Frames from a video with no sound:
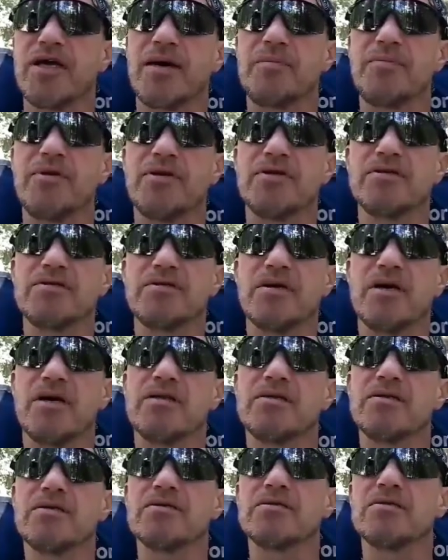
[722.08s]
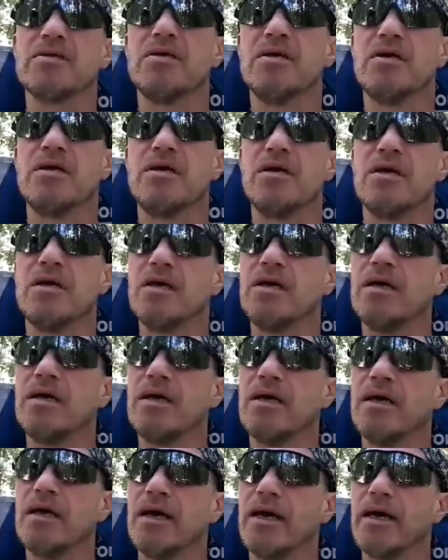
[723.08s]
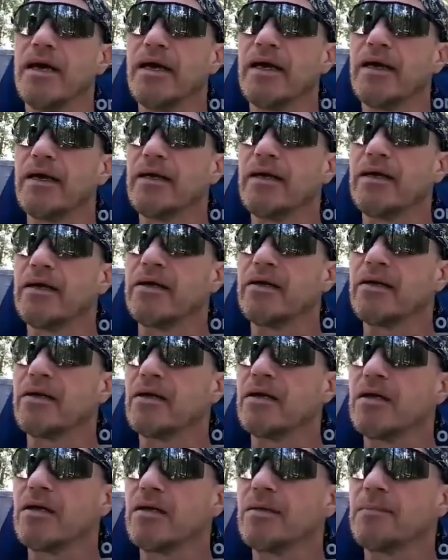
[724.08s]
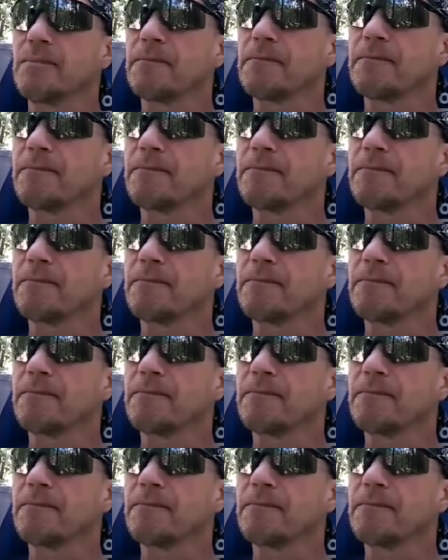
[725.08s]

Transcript: happiness to others. And